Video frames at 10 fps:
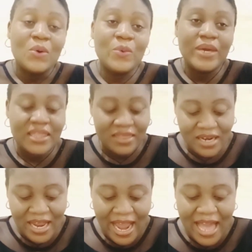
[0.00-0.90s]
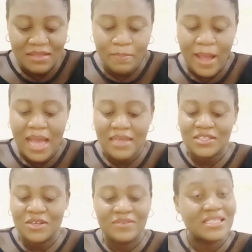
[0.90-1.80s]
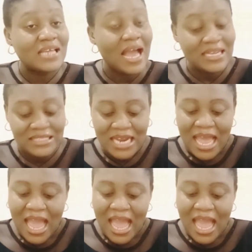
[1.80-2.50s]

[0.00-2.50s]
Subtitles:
with 3 head pans of sand